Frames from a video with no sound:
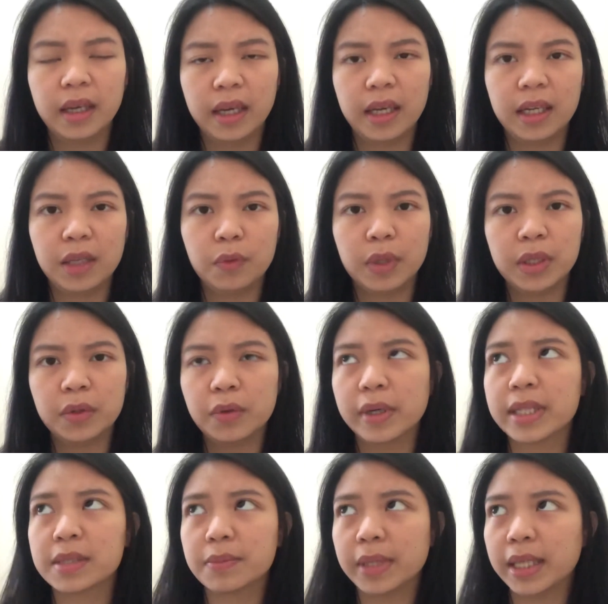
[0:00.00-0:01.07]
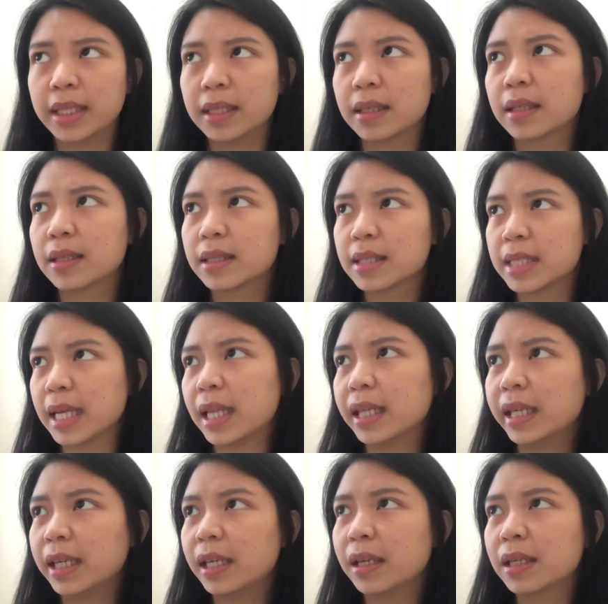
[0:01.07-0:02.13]
anyone who has been
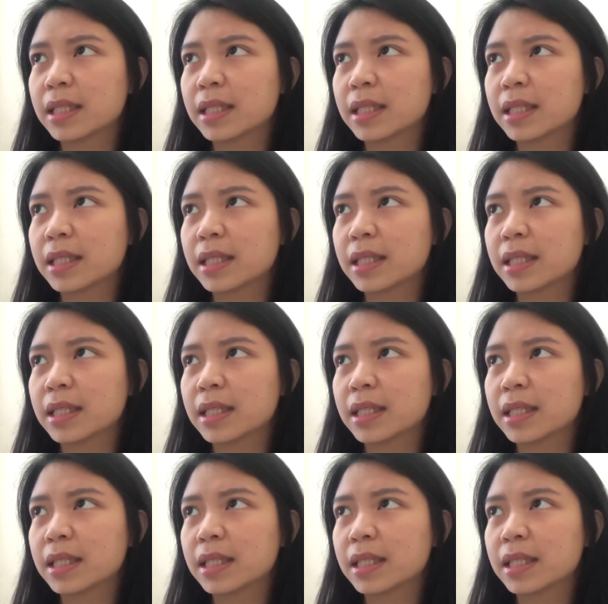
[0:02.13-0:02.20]
telling